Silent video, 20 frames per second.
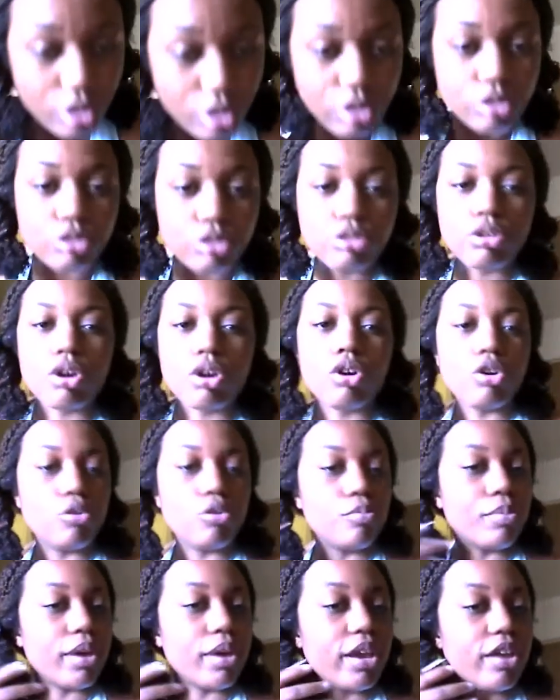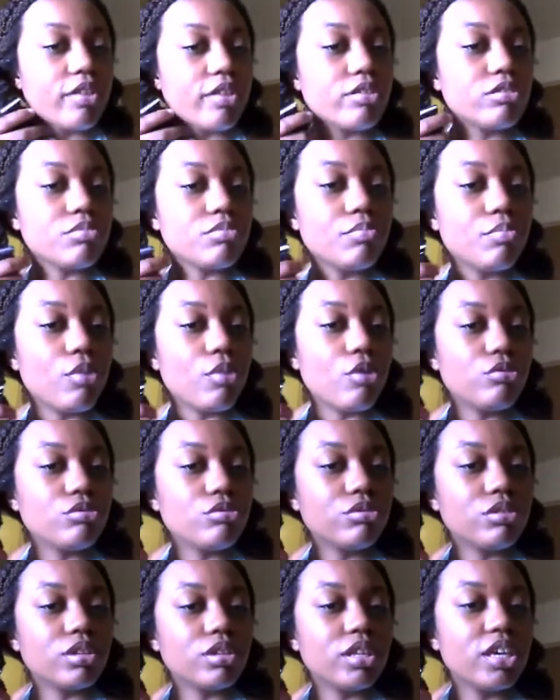So my hair is
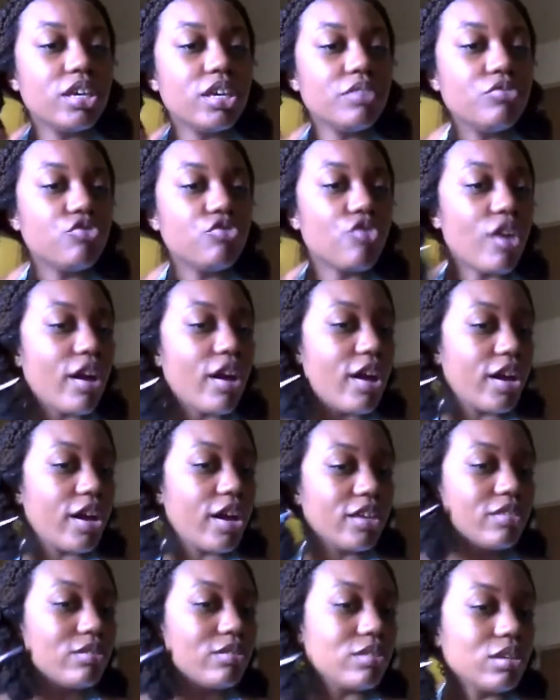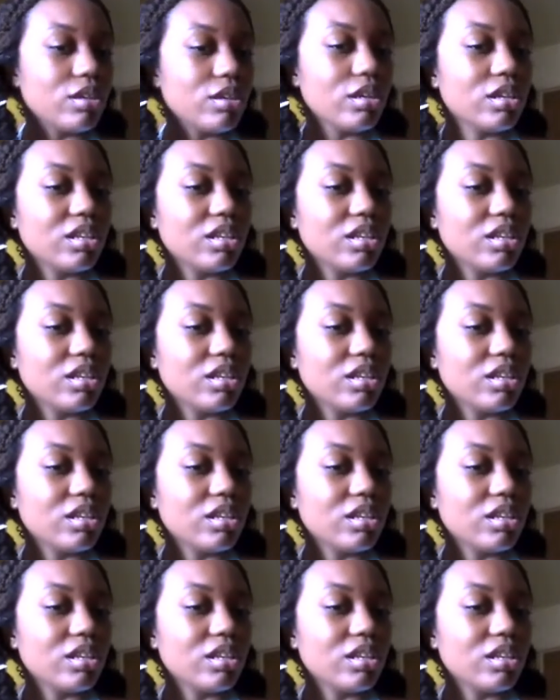mostly dry. It's still a